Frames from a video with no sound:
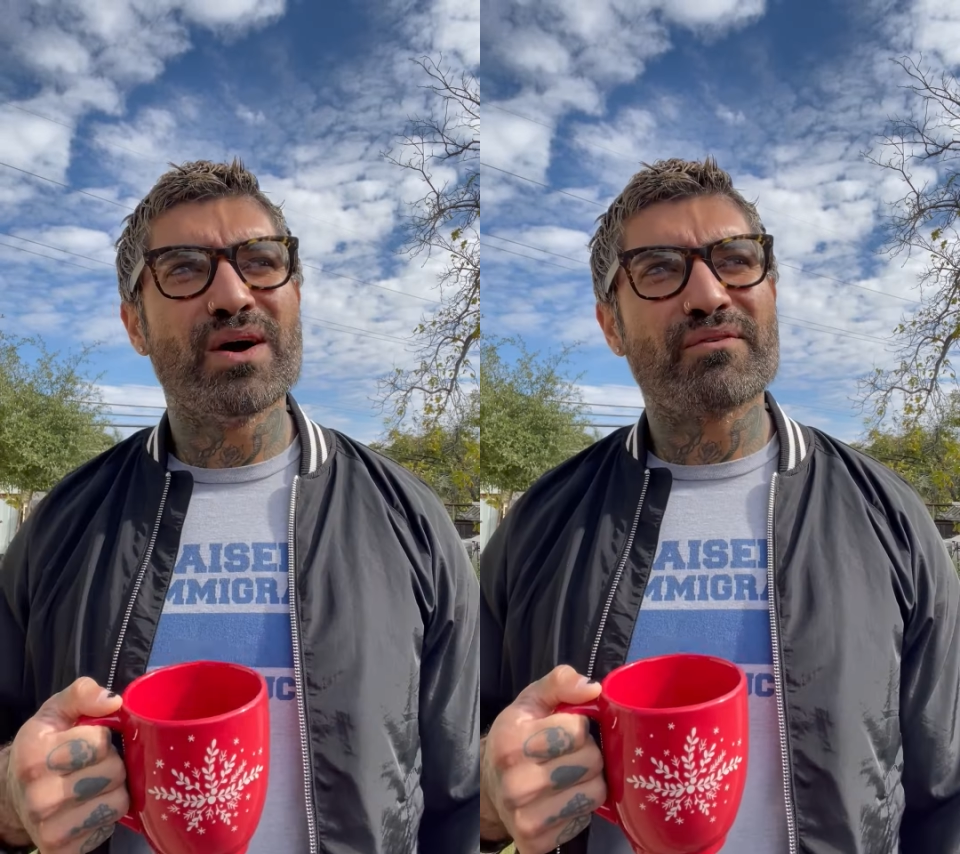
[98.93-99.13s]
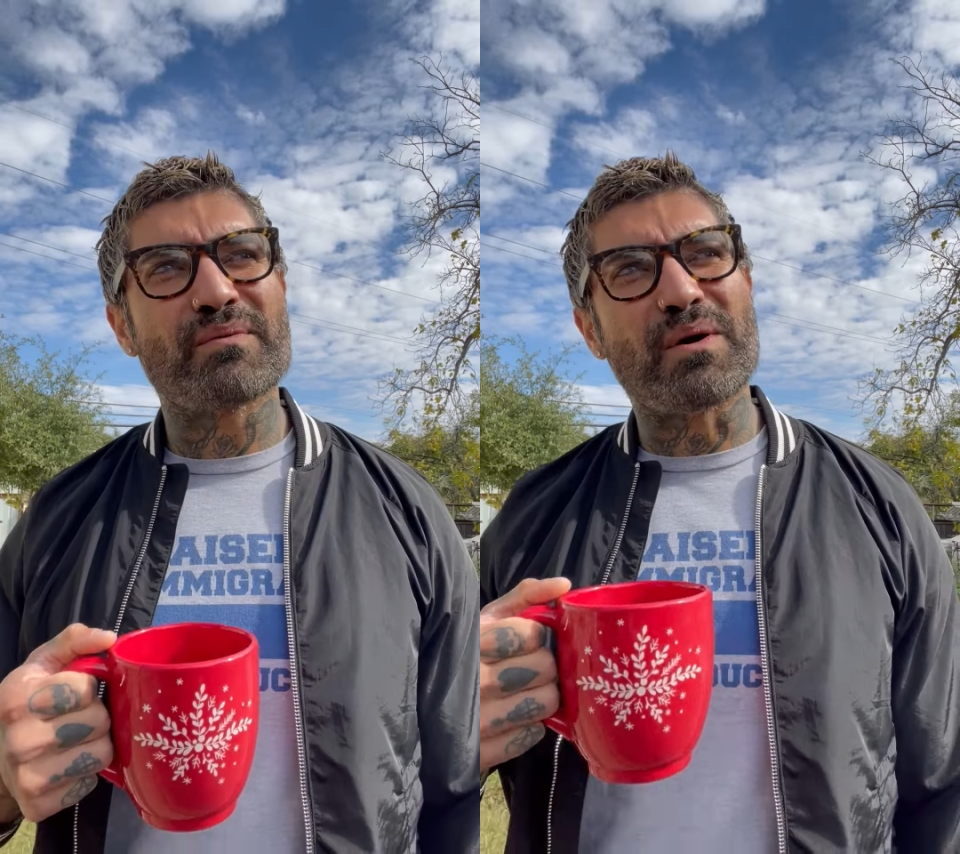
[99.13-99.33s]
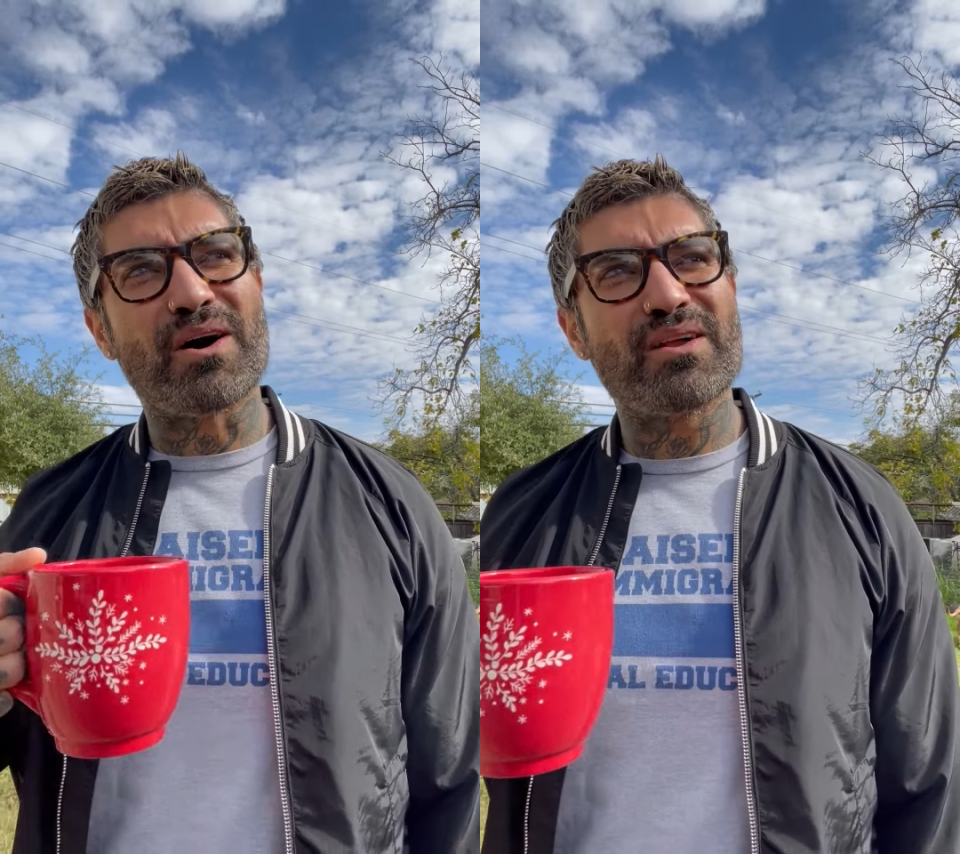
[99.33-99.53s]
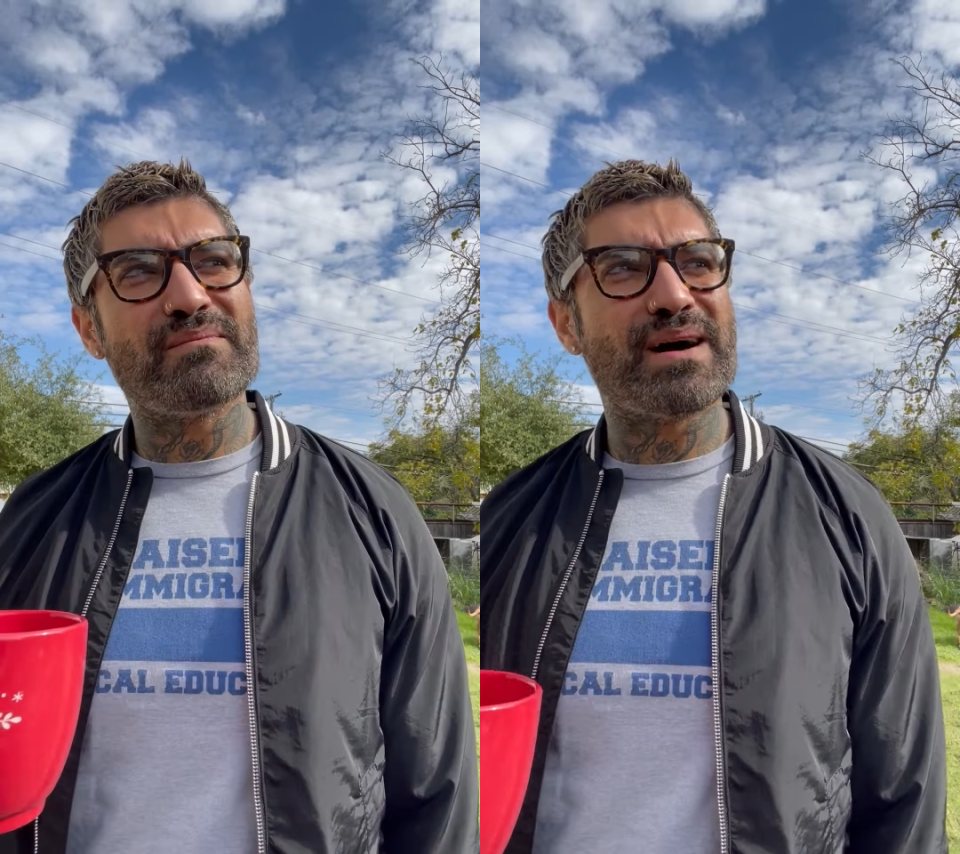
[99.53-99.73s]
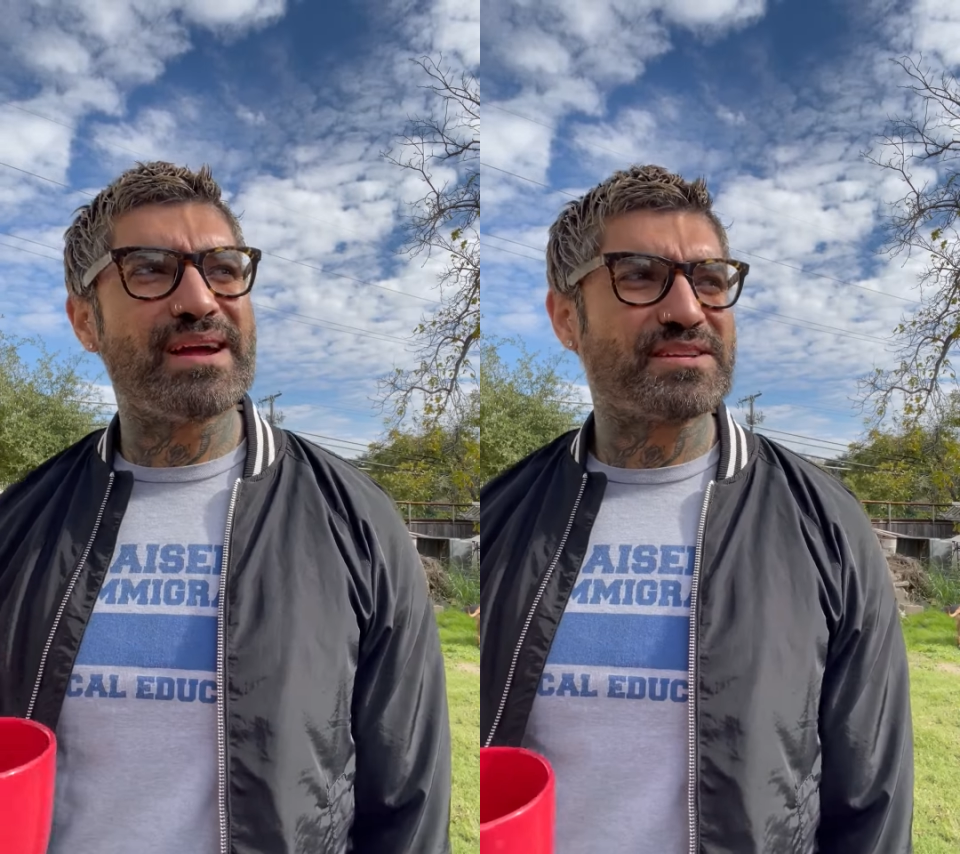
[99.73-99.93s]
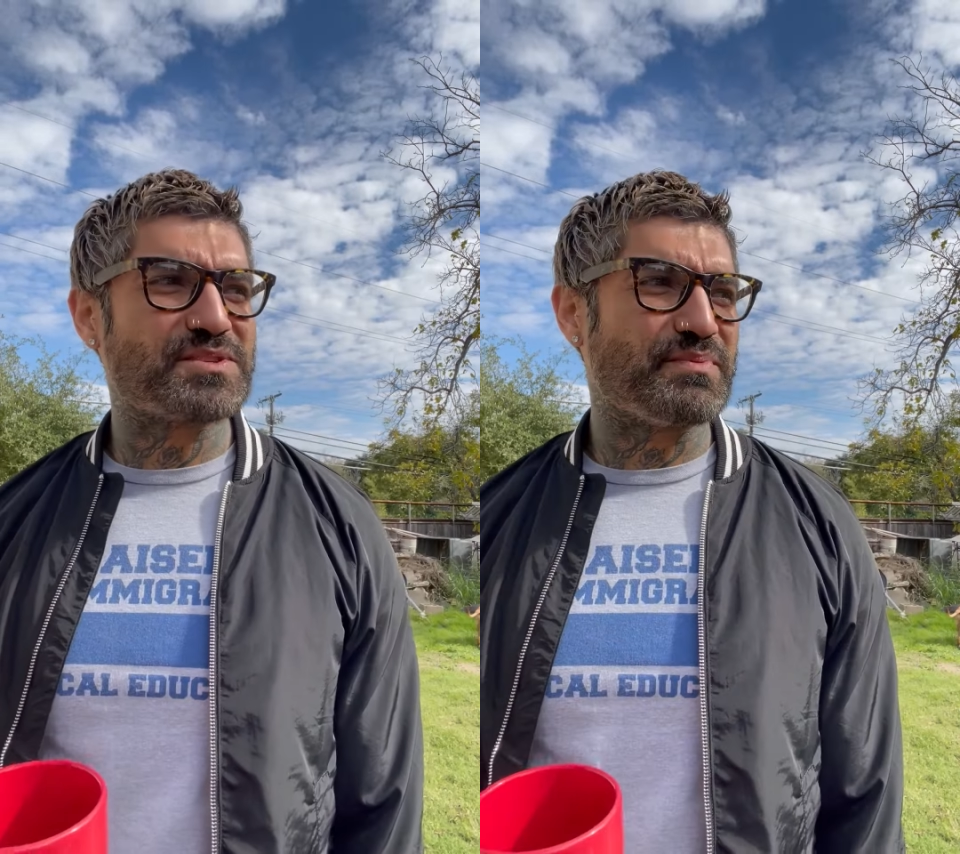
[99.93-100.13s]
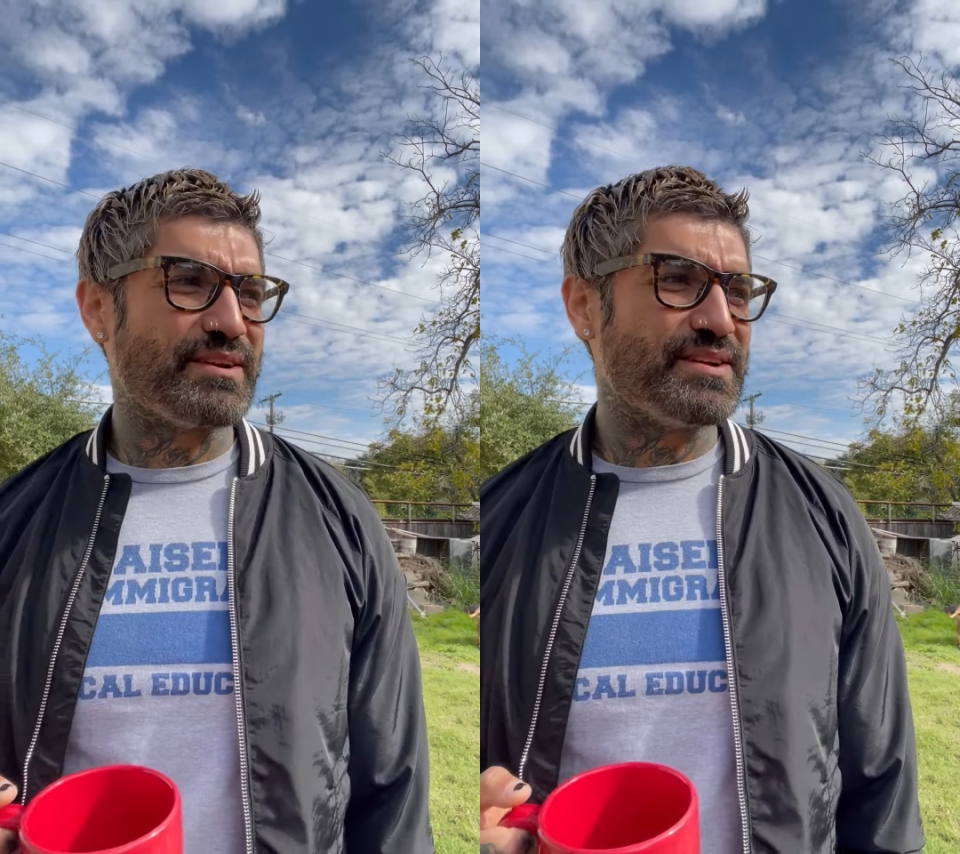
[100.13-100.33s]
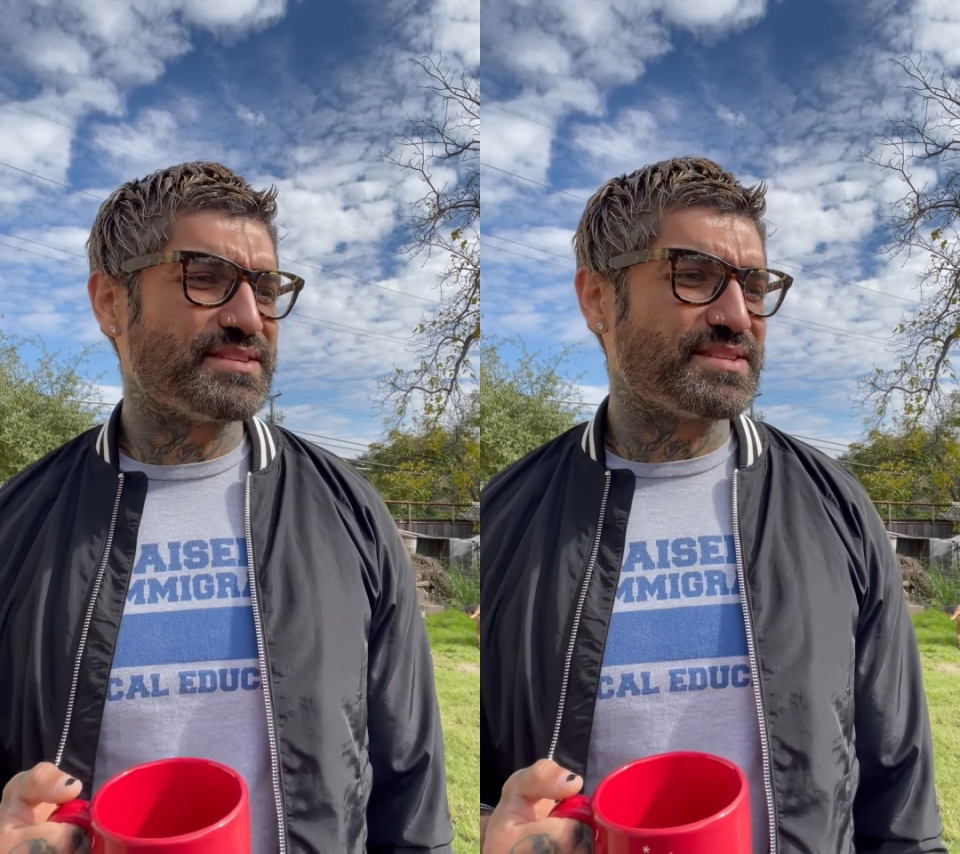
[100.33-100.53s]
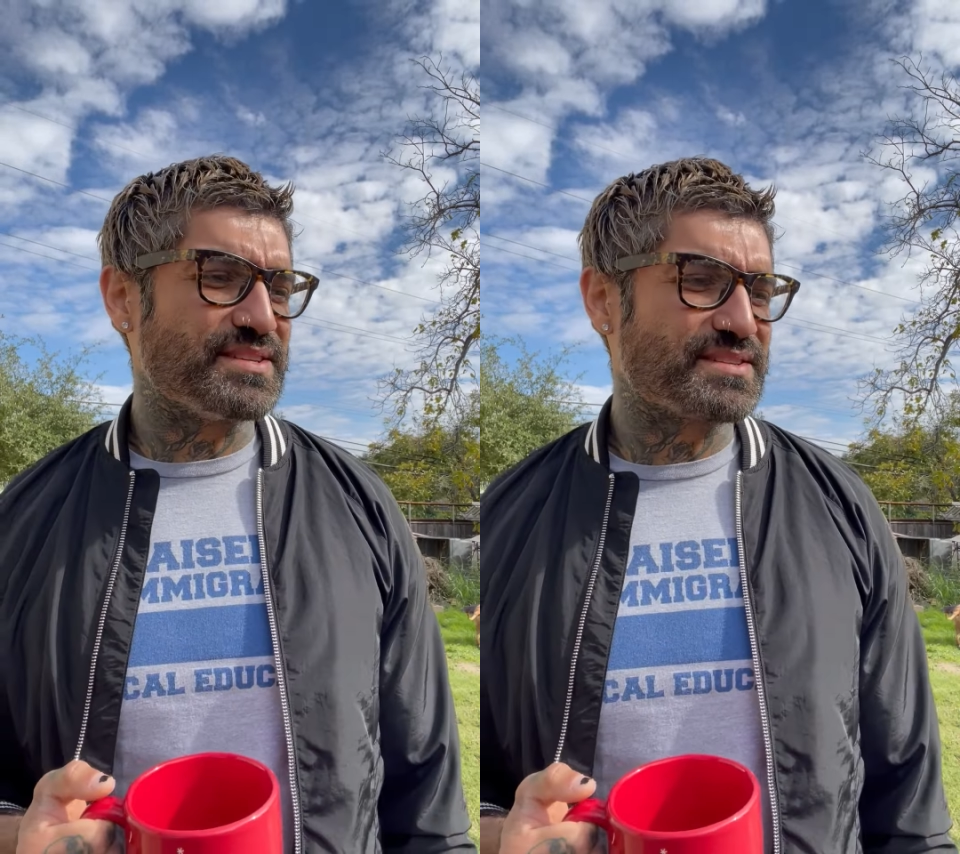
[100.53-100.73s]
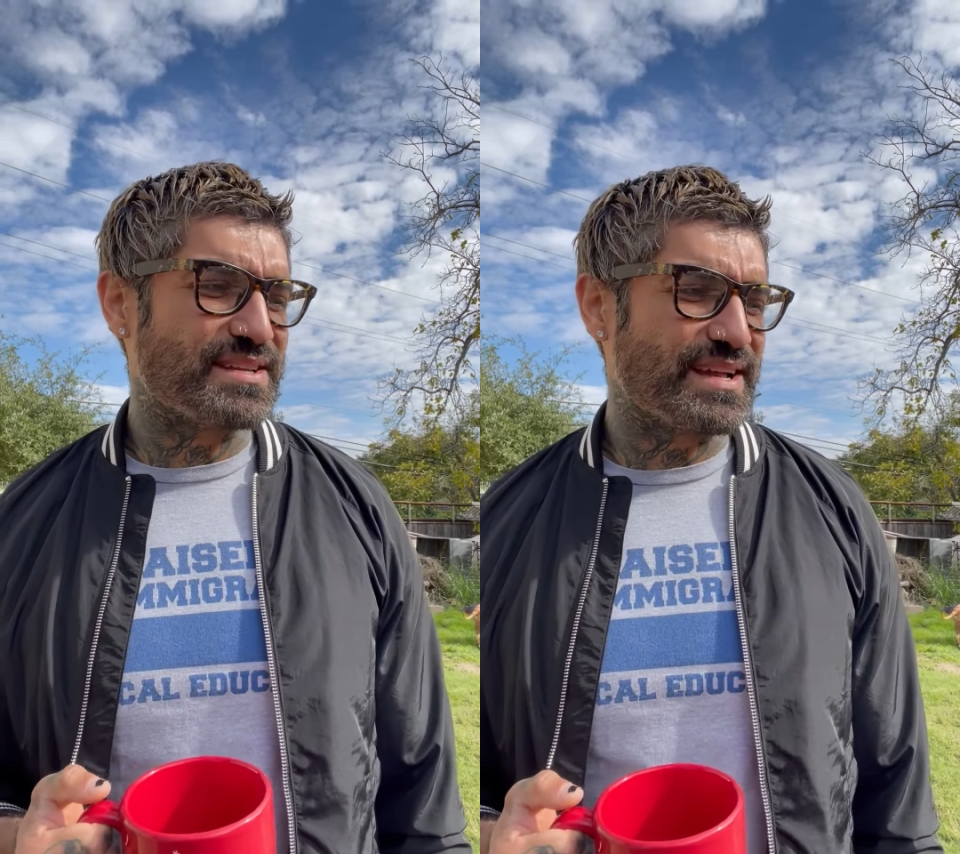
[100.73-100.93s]
From all of my
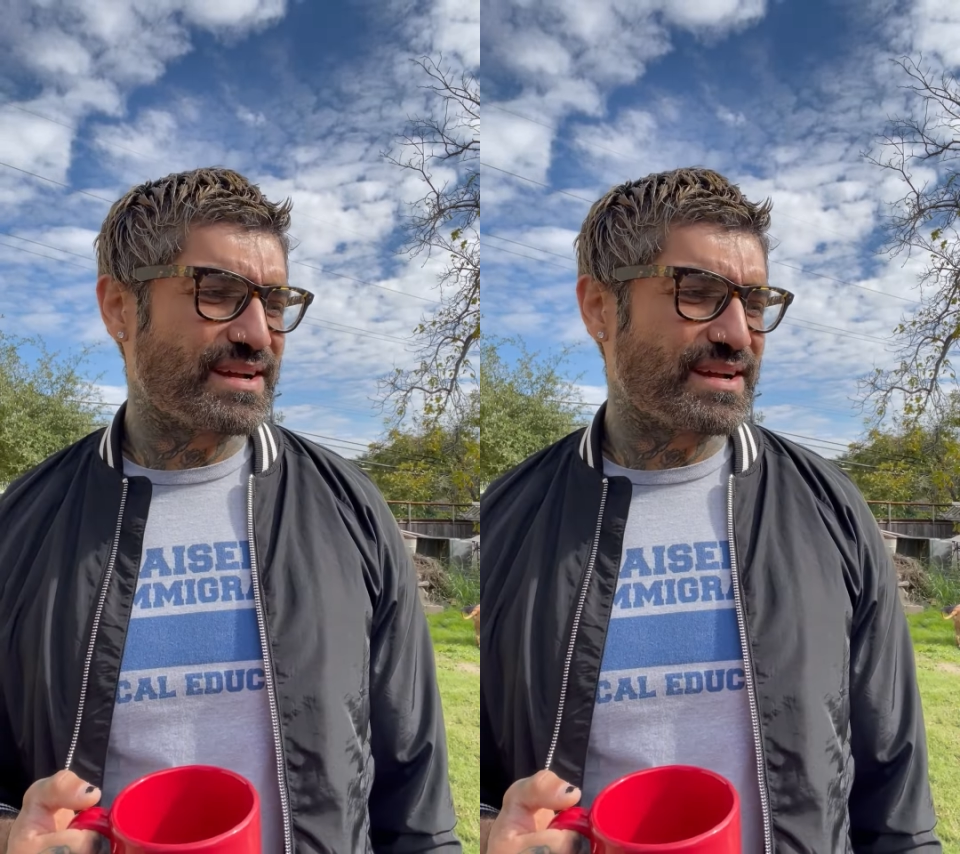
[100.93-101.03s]
experiences, like,